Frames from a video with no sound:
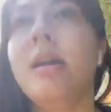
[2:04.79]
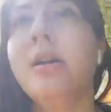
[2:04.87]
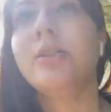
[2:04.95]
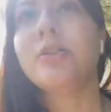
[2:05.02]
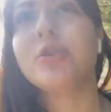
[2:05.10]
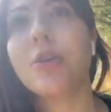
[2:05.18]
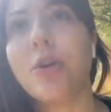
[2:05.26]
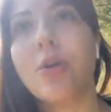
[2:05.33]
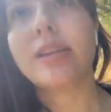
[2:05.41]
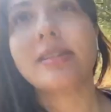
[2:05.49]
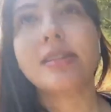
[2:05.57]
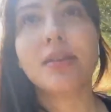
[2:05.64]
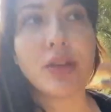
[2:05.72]
So I
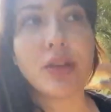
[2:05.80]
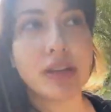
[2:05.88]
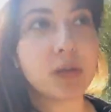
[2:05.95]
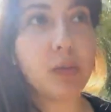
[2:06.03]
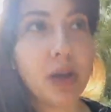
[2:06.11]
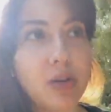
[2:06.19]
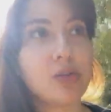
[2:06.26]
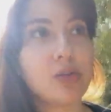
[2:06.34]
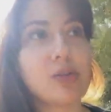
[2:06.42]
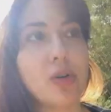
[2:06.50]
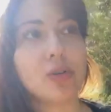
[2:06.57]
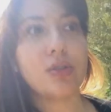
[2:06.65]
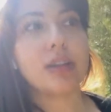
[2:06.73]
still think it's better to
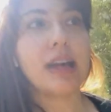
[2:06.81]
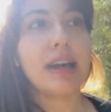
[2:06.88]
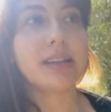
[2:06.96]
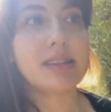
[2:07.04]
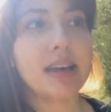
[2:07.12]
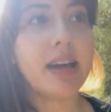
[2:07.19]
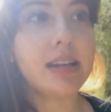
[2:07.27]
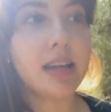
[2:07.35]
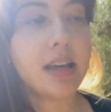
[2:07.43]
go to the light side,